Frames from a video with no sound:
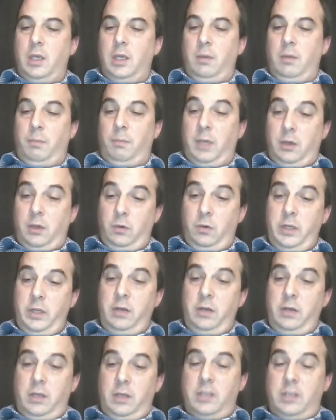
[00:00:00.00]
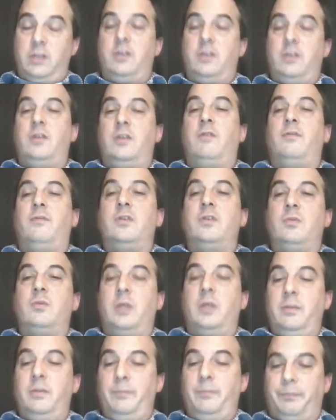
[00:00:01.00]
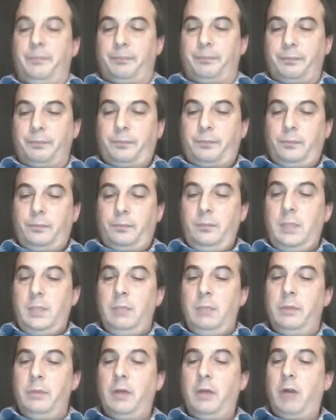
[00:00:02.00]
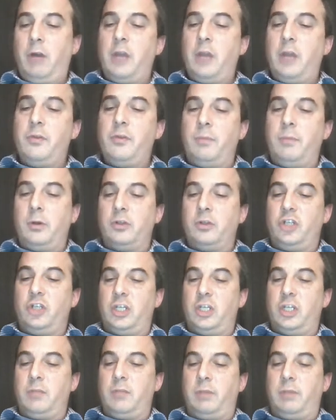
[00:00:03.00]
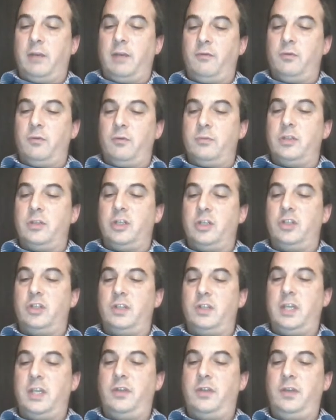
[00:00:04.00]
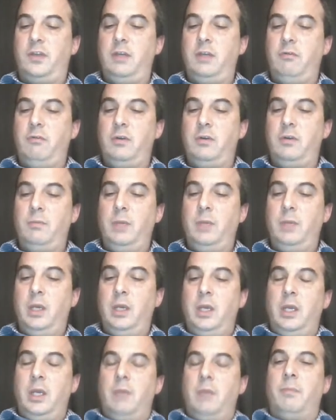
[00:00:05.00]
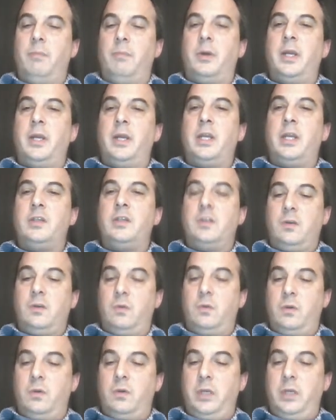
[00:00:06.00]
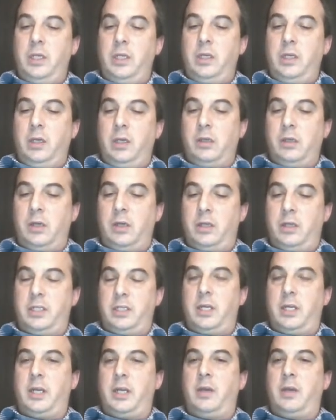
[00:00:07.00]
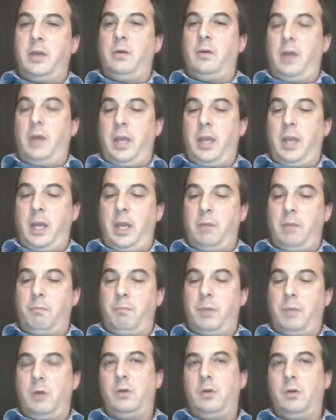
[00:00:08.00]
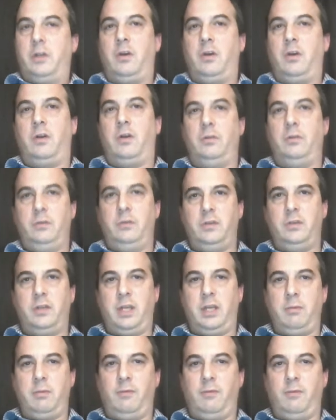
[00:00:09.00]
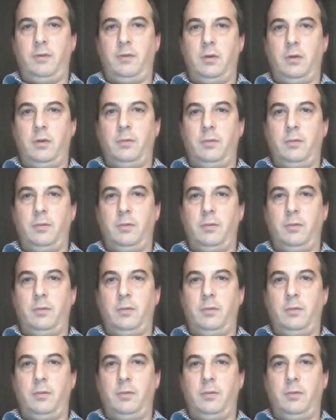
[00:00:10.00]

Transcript: Bitcoin is the obvious one. There are other blockchain platforms such as Ethereum, Binance Coin, Cardano, and Polkadot, to name a few.